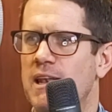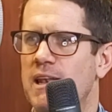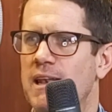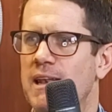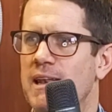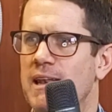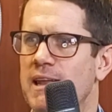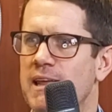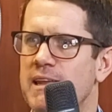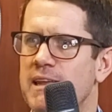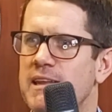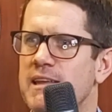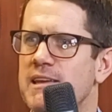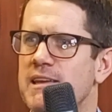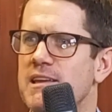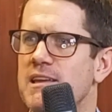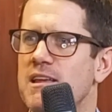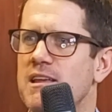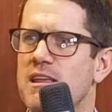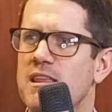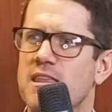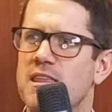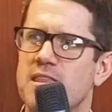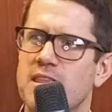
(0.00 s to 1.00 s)

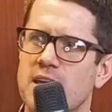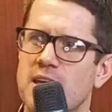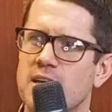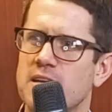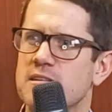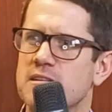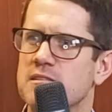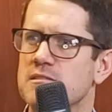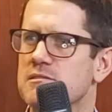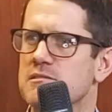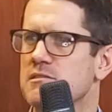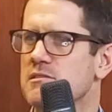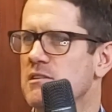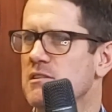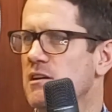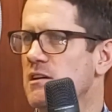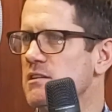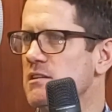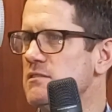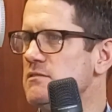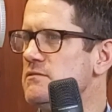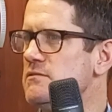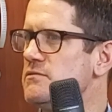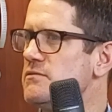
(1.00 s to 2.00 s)
letting things
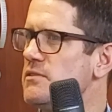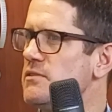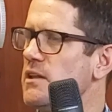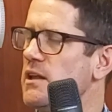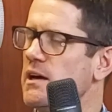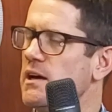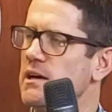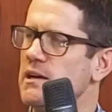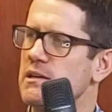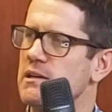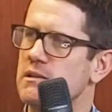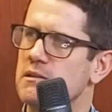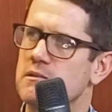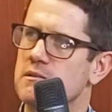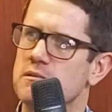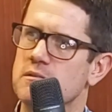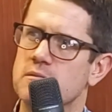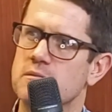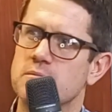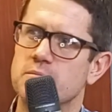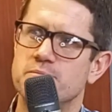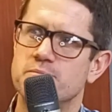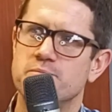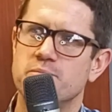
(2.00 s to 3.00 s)
kind of like
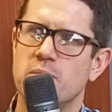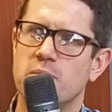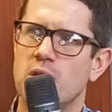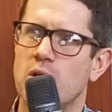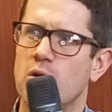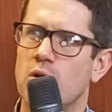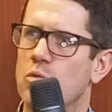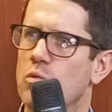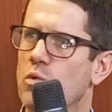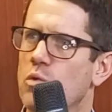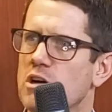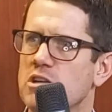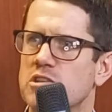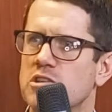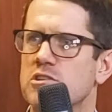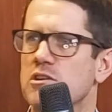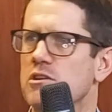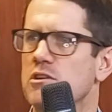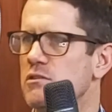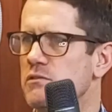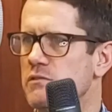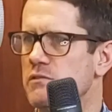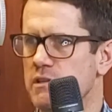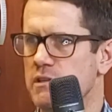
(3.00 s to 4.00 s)
wash
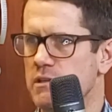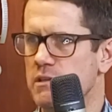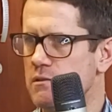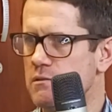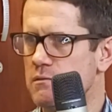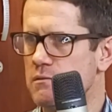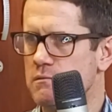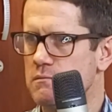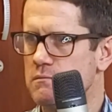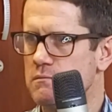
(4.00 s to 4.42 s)
over you.